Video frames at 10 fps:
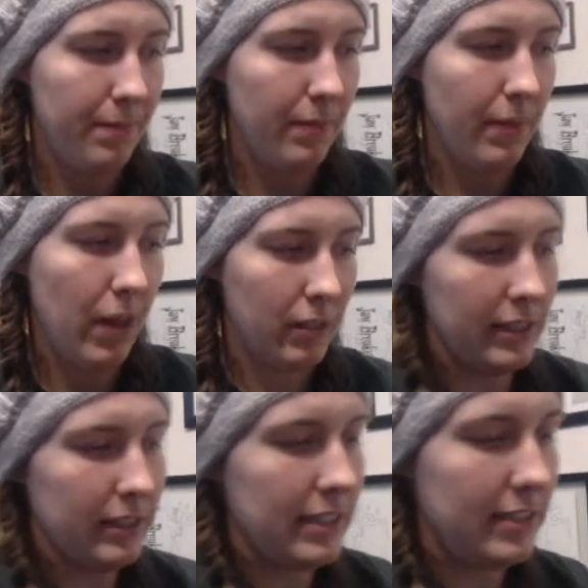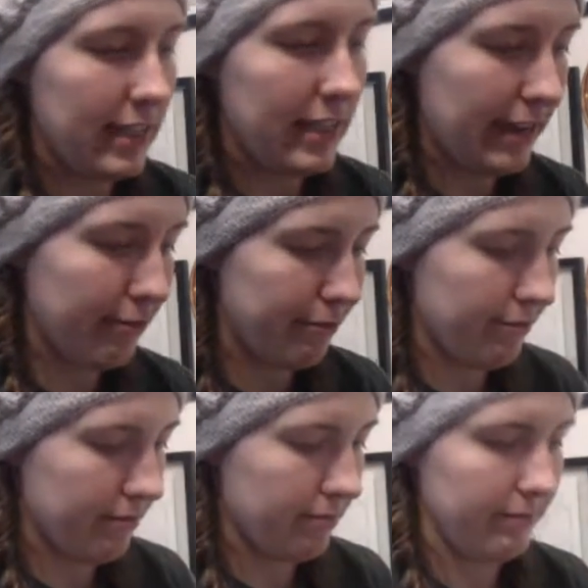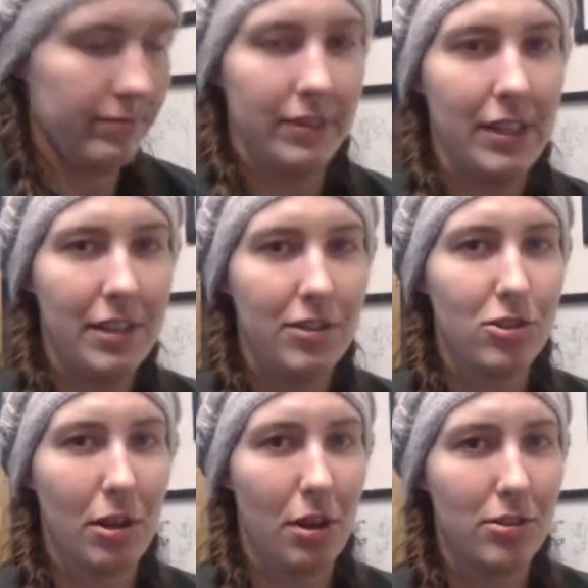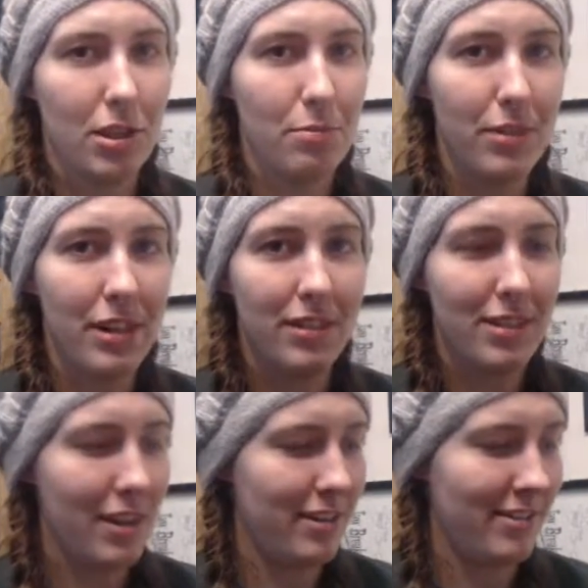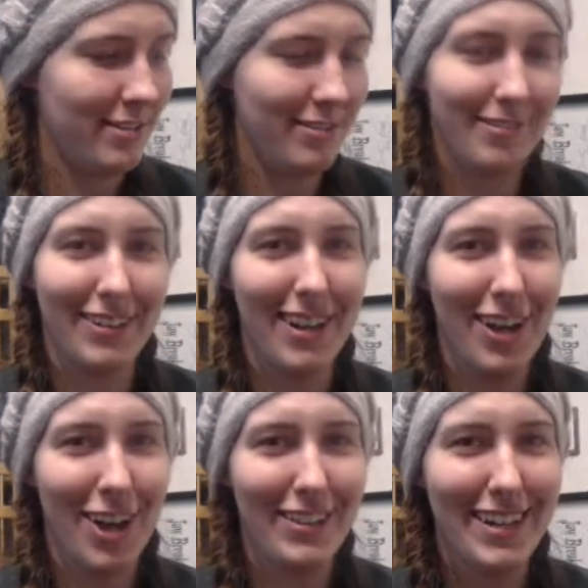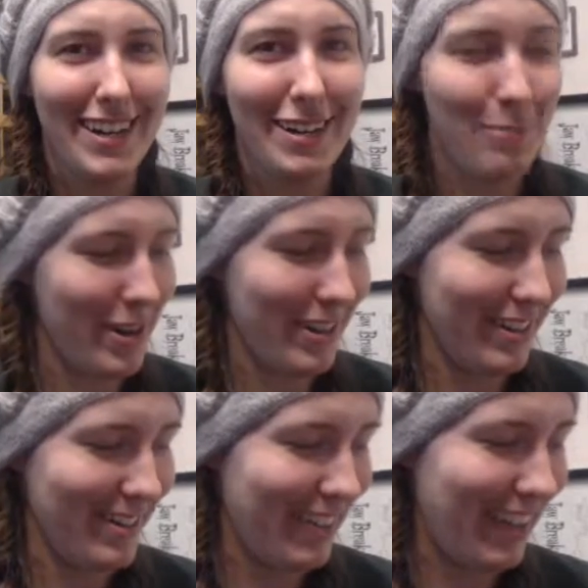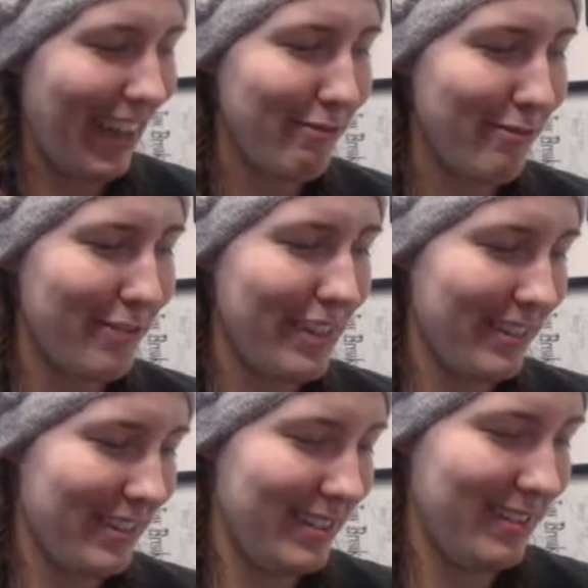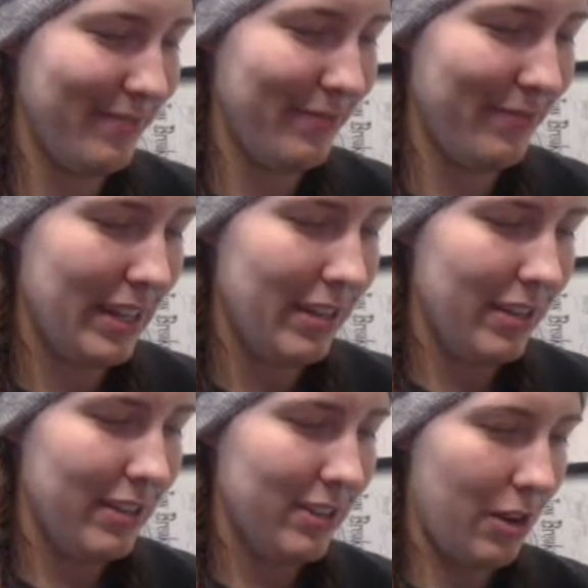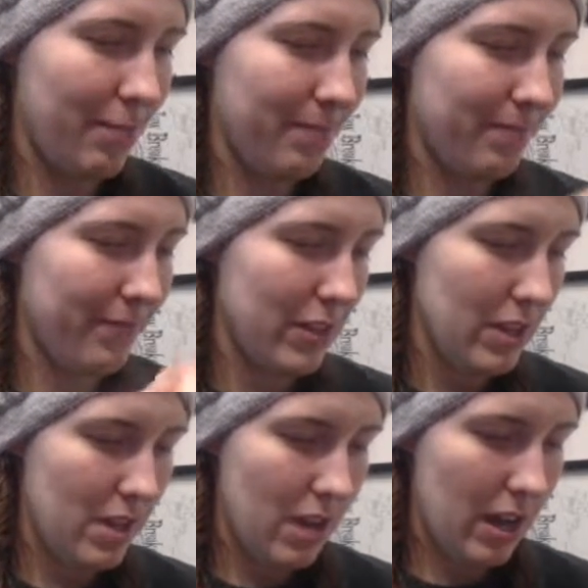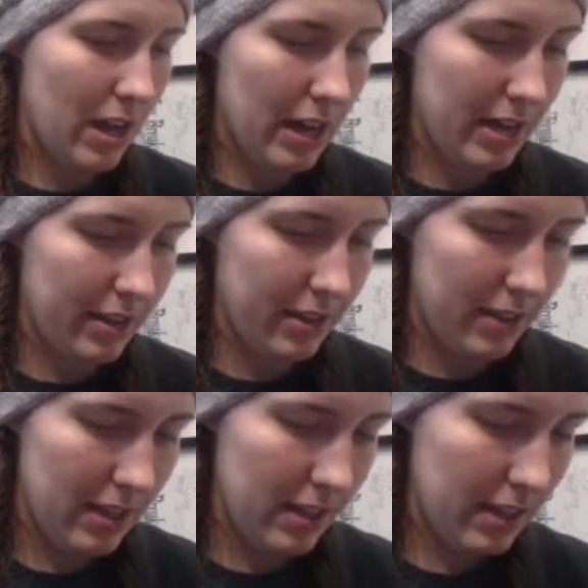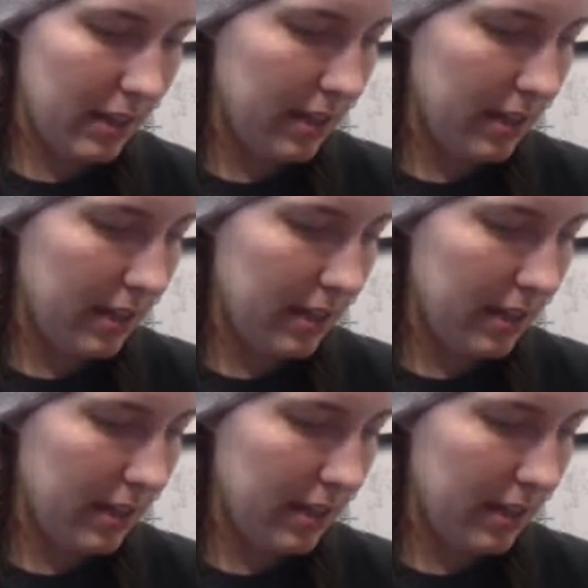I'll at least have So something done on the knitting part, half of things. So the